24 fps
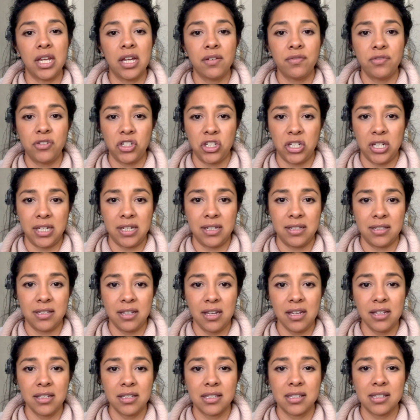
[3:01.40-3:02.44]
of
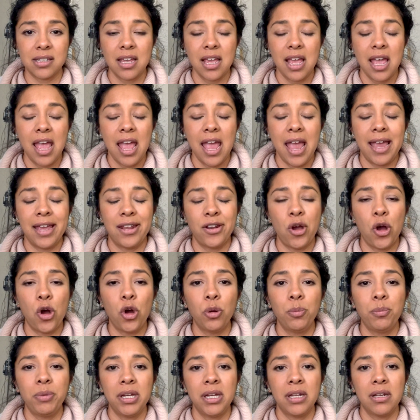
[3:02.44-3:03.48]
Jesus and
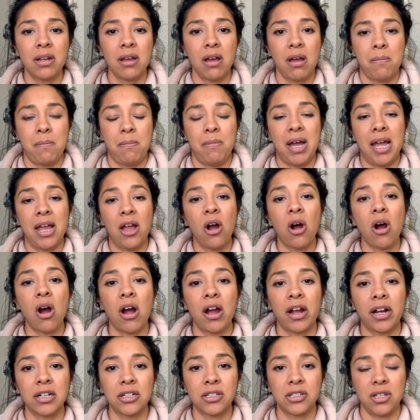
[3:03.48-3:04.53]
open my
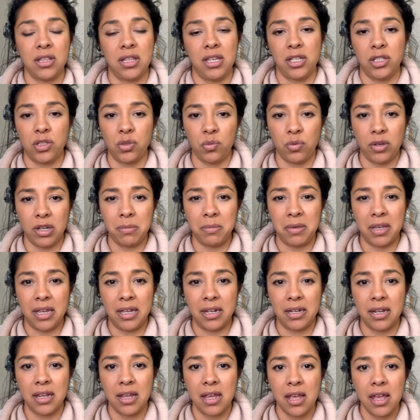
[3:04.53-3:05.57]
heart to these
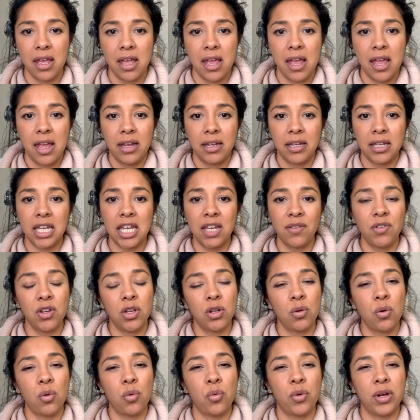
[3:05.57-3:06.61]
women, even
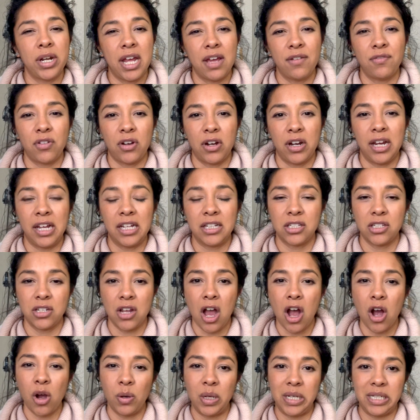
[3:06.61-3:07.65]
whenever it's
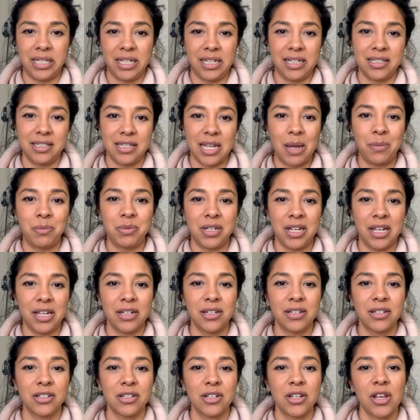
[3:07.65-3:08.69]
not always
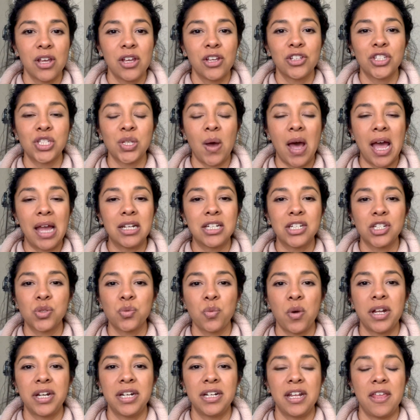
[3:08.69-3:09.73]
accepted. So I just
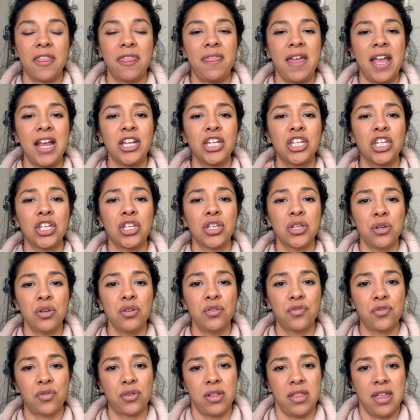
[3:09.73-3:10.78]
wanted to thank you
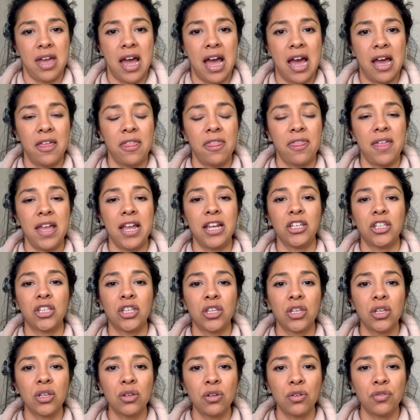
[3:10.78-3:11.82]
for that. Thank
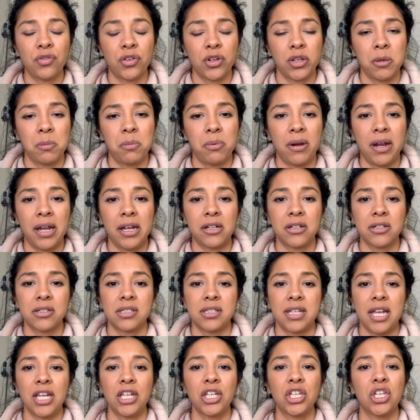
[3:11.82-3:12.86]
you for your prayers.
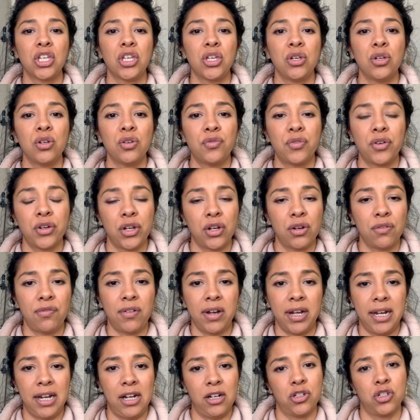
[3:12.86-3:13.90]
Thank you for your
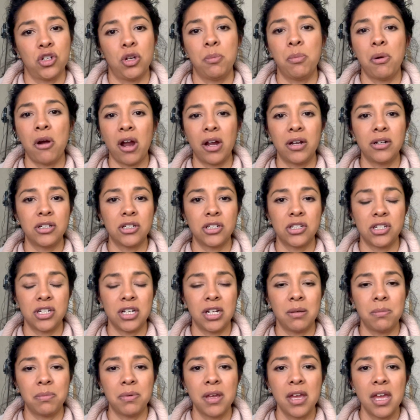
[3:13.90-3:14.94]
financial
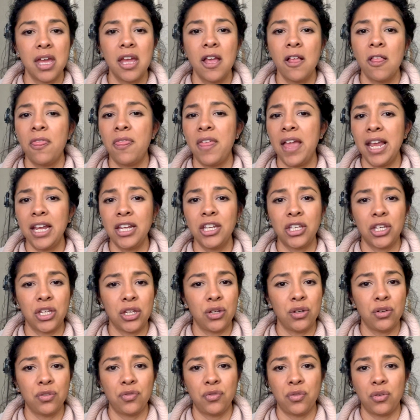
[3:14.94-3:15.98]
partnership. Thank
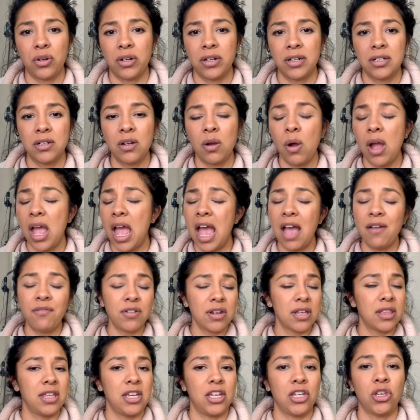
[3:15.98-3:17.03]
you for
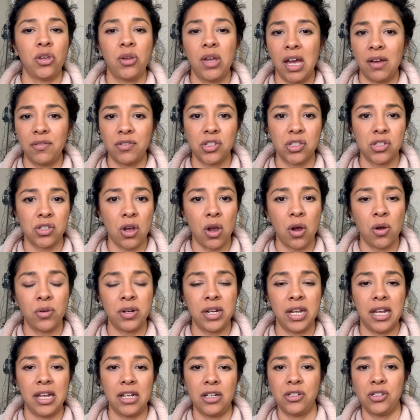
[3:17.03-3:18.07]
everything you have sown
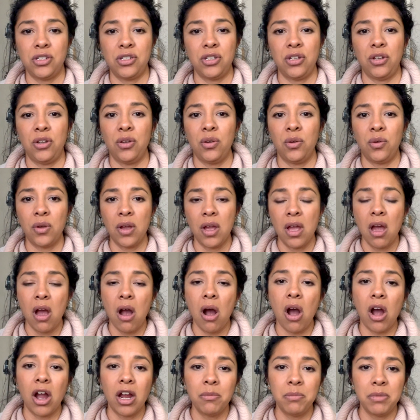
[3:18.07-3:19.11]
into
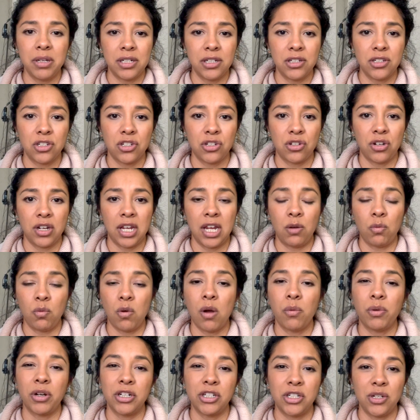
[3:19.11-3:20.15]
our ministry and
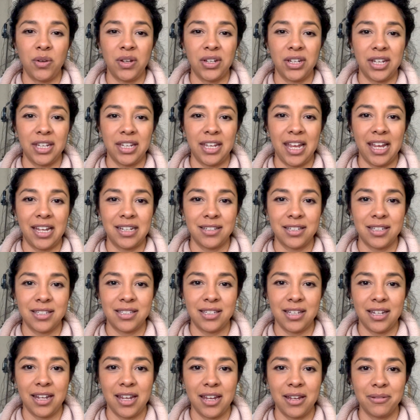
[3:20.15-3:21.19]
what we're doing in Kansas
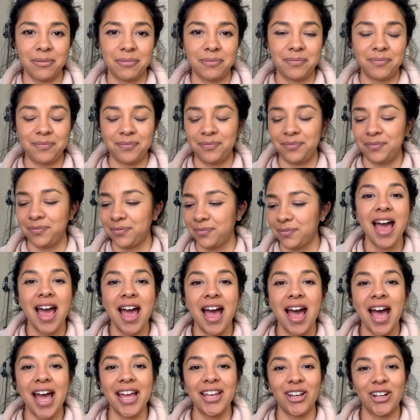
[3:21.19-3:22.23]
City.
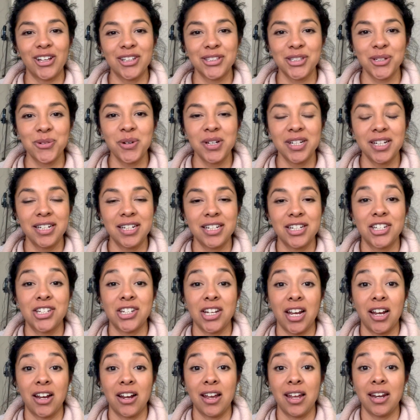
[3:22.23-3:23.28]
I also wanted to
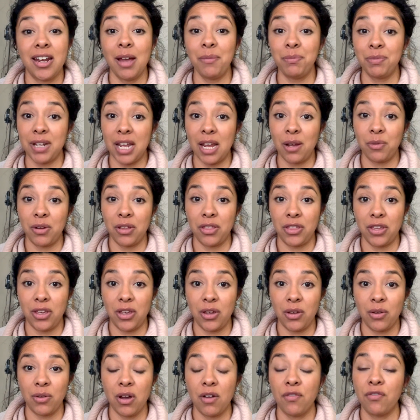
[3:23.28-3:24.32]
share an update with
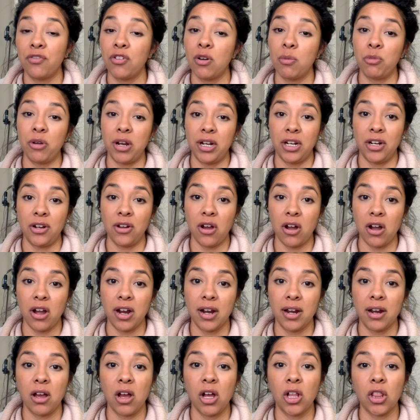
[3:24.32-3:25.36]
you from Rended
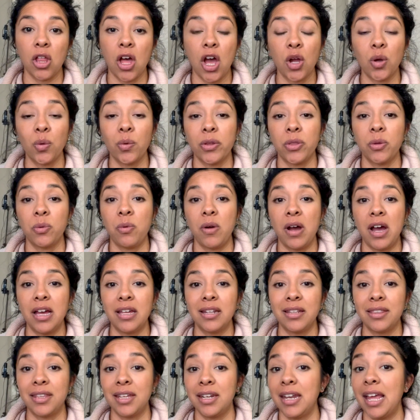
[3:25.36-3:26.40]
Heart along with
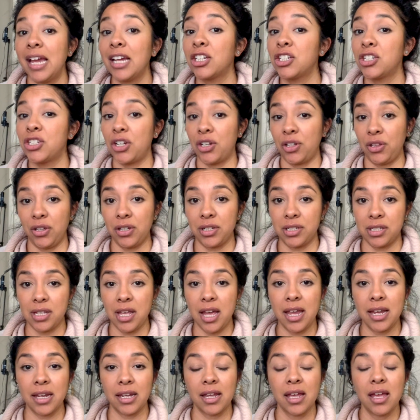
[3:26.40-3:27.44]
what the next year looks
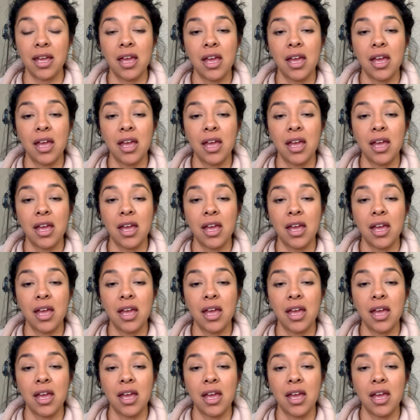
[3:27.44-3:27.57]
like.